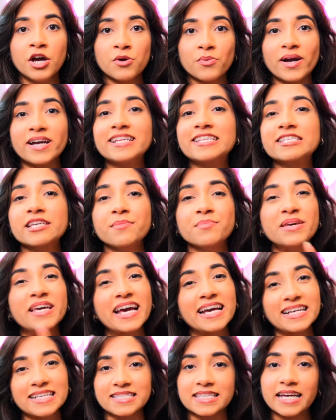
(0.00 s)
right? It's going to be
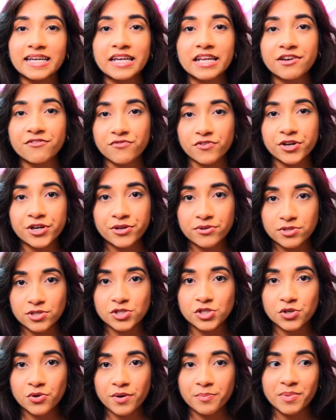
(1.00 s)
exciting for you to
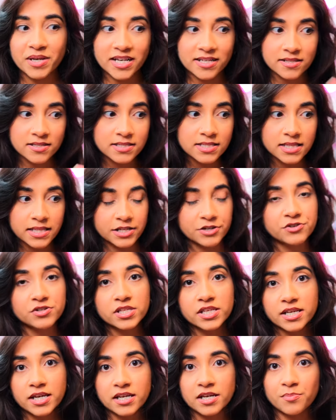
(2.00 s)
do it because it's
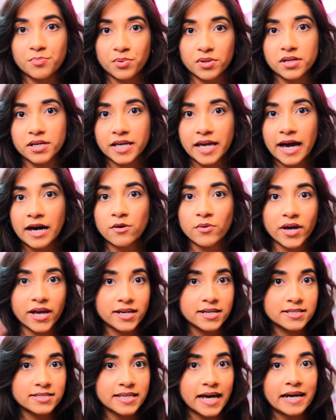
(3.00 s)
literally going to play out
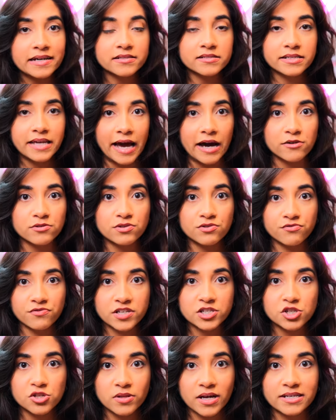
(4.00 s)
exactly how you
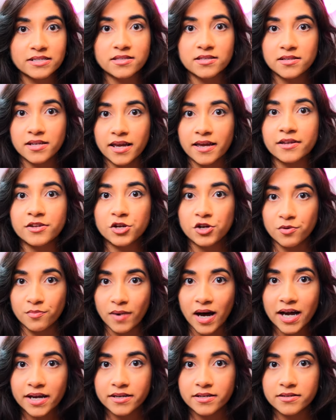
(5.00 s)
visualized it in your
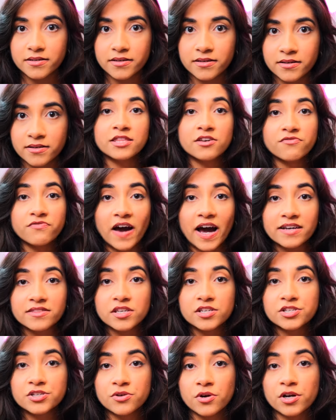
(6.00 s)
mind. And the fact
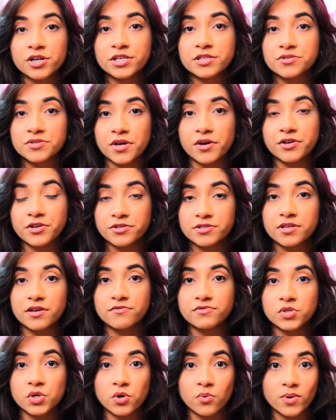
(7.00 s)
that you already saw
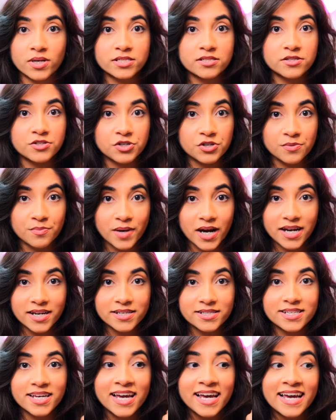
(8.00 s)
yourself do it once in your
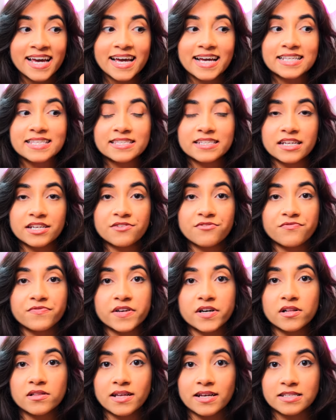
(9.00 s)
mind, it's going to
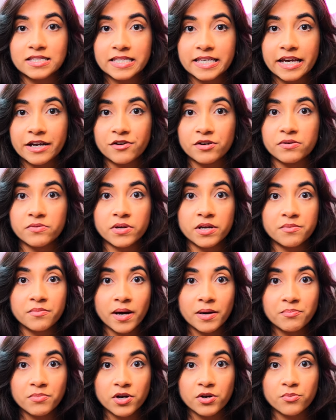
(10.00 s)
feel less scary.
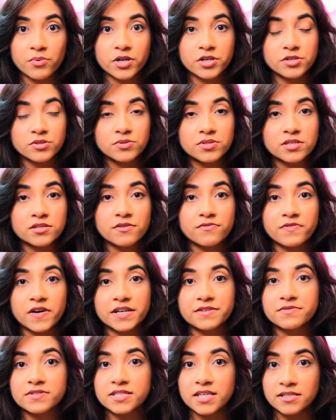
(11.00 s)
Remember, we're using the
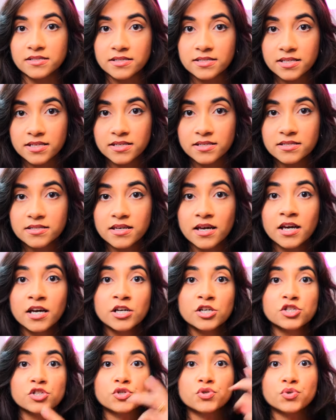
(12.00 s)
five senses
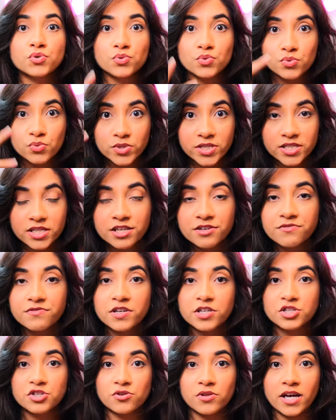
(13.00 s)
to really
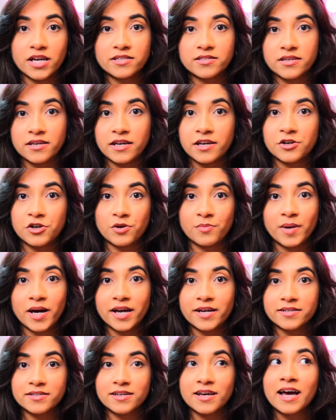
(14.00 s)
visualize it in our
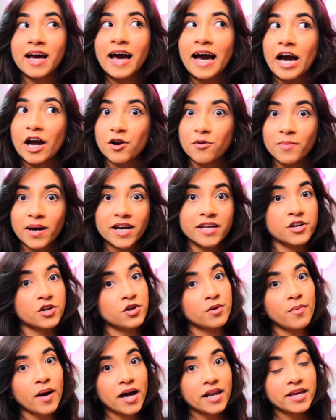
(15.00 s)
mind. Our mind and
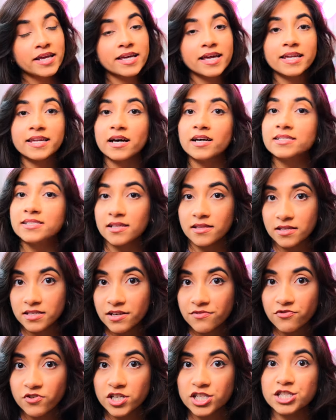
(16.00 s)
our body cannot tell the
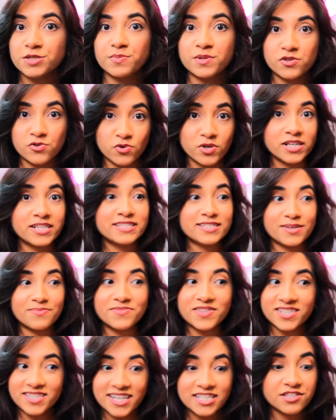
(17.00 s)
difference between
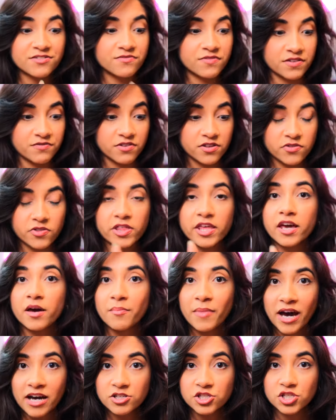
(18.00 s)
something that's vividly
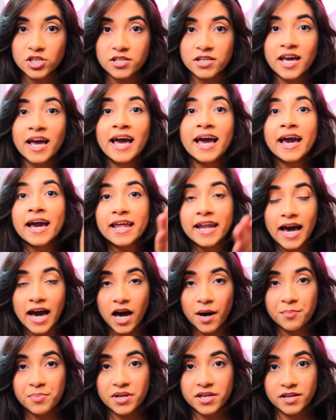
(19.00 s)
imagined and
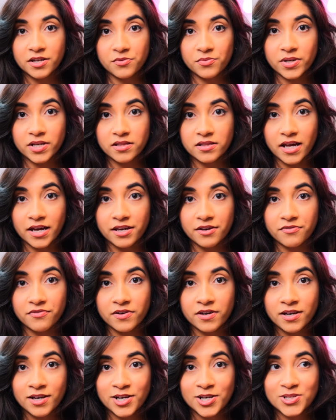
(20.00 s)
happening in real life.
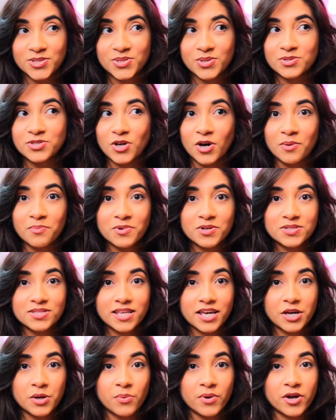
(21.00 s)
So it's almost
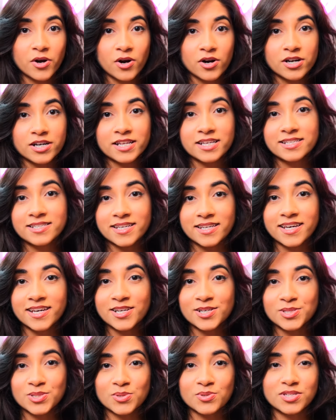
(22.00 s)
like we already did
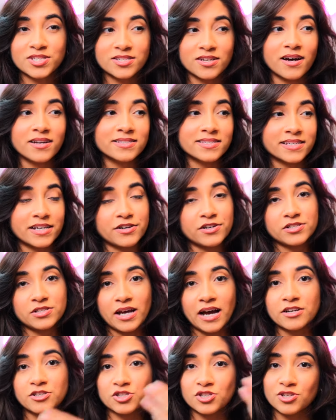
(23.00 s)
it. So it's not scary to
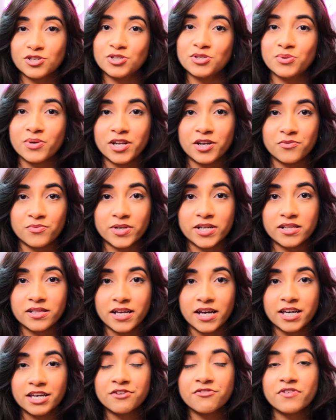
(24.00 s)
actually do it in real
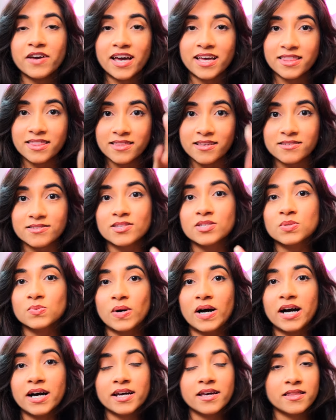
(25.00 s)
life. And this is
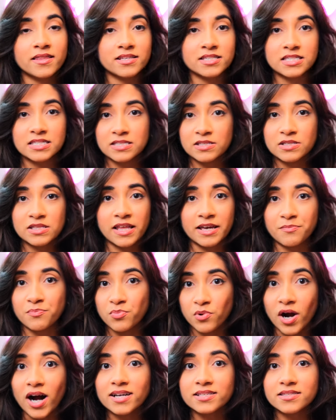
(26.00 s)
why this like
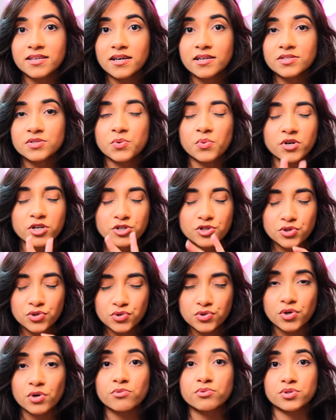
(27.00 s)
process works
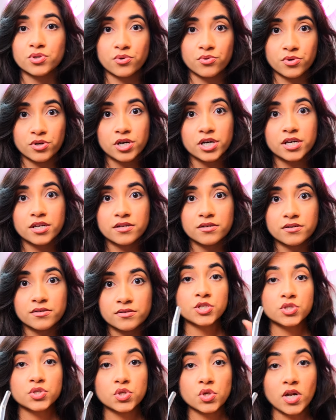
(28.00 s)
so, so good.
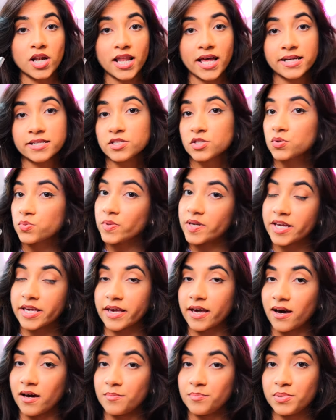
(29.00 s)
So let's
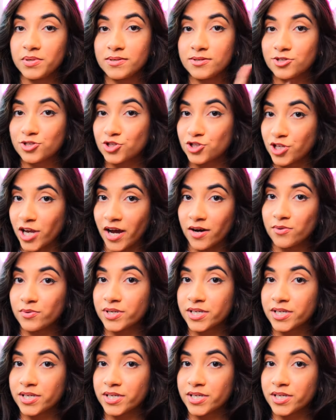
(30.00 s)
recap, shall